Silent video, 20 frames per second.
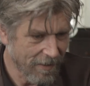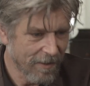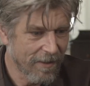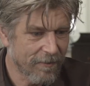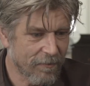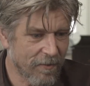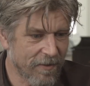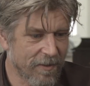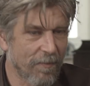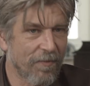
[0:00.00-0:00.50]

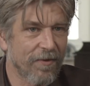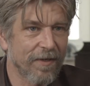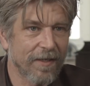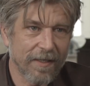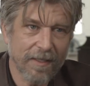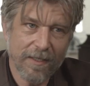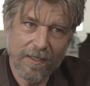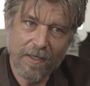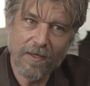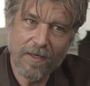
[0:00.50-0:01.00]
there is
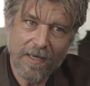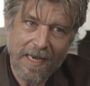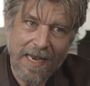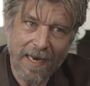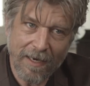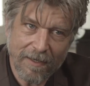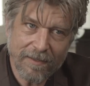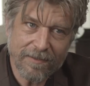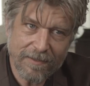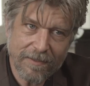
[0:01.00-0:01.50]
something
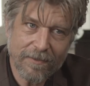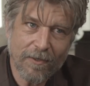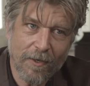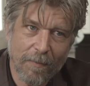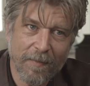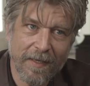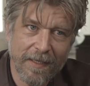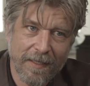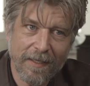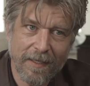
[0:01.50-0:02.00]
else
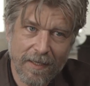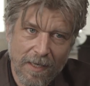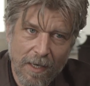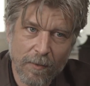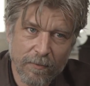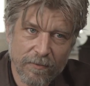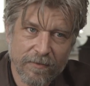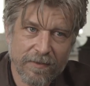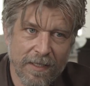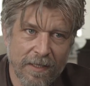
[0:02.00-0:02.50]
coming
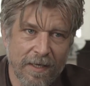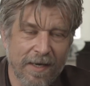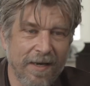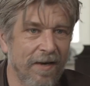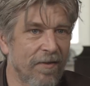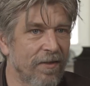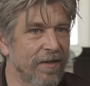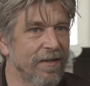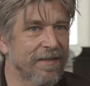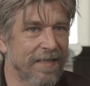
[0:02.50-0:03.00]
out there, and
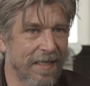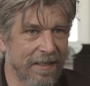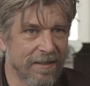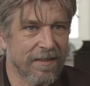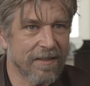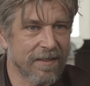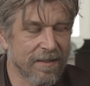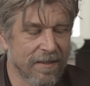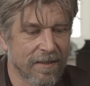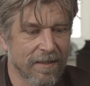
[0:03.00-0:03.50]
I think
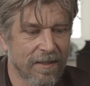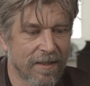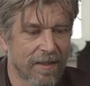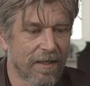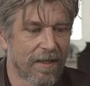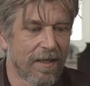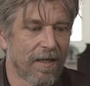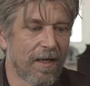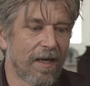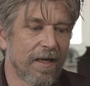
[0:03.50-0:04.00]
it's
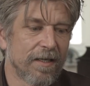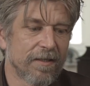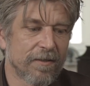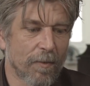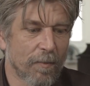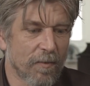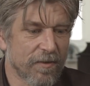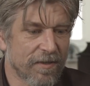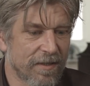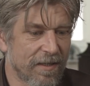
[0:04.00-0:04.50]

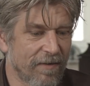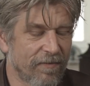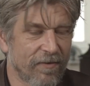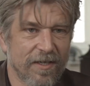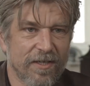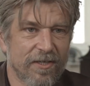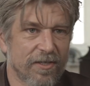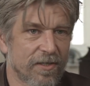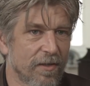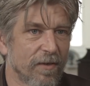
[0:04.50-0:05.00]
almost a
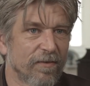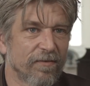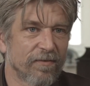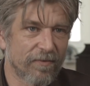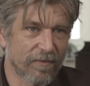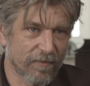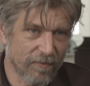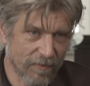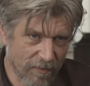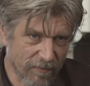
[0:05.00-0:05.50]
definition of
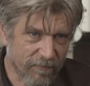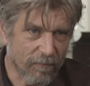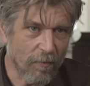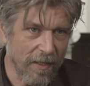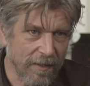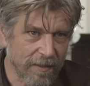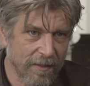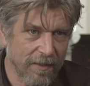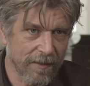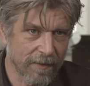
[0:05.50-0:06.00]

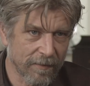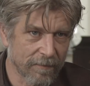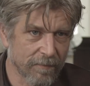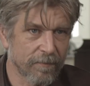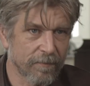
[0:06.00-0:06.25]
writing.